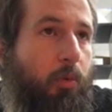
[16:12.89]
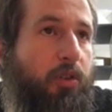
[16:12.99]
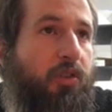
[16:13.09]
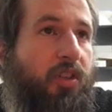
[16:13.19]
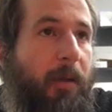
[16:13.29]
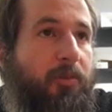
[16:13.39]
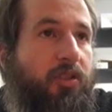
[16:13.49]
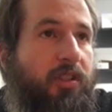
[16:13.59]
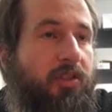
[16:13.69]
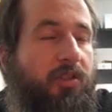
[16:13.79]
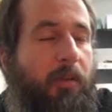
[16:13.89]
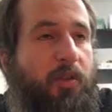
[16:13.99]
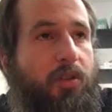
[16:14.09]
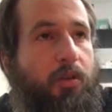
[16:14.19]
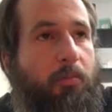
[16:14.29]
When you
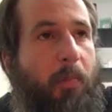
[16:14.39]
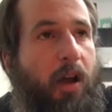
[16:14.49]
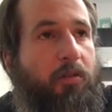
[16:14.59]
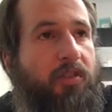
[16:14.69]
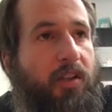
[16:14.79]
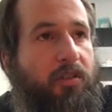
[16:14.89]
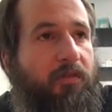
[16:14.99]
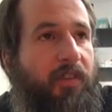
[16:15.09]
substitute monounsaturated